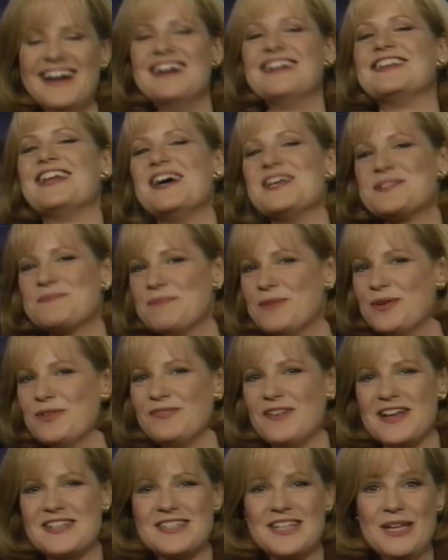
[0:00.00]
Les
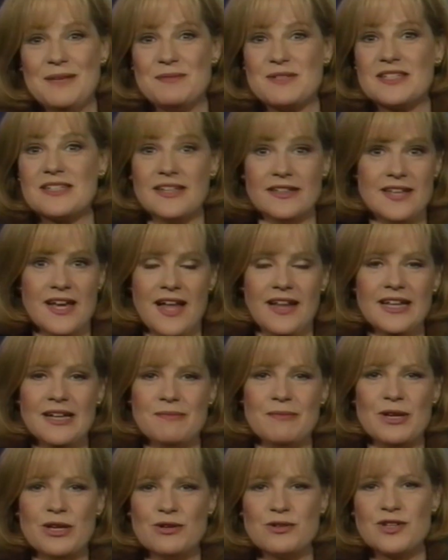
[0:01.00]
Moonves keeps
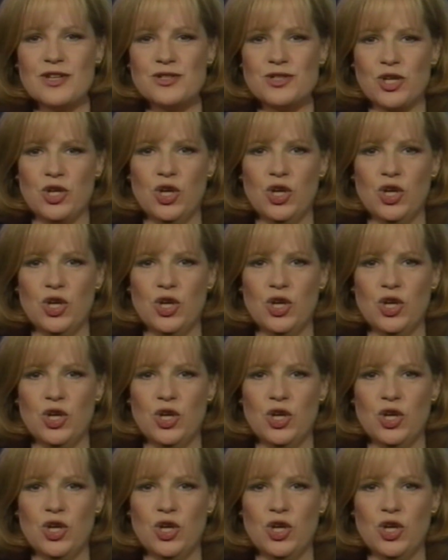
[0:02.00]
telling me, you're such a